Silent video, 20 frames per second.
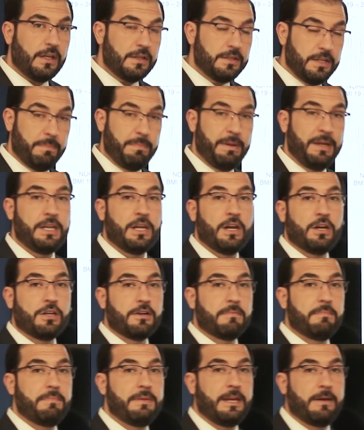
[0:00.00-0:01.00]
depending
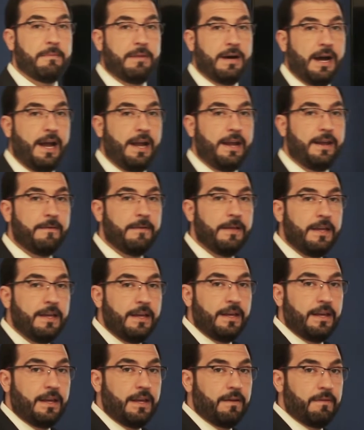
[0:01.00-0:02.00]
on your BMI,
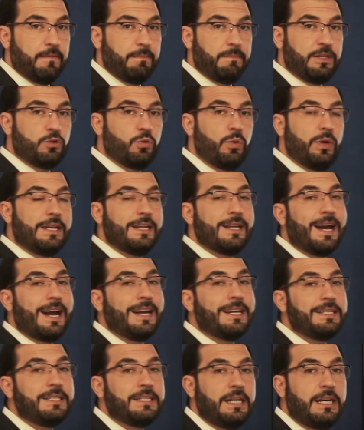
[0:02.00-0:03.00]
between
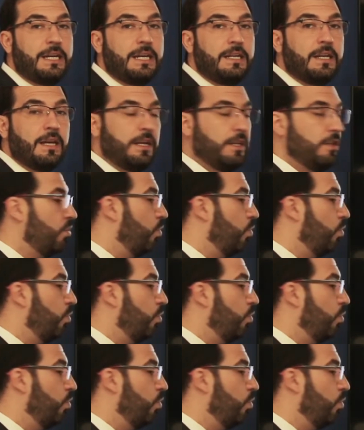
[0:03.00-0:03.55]
19 and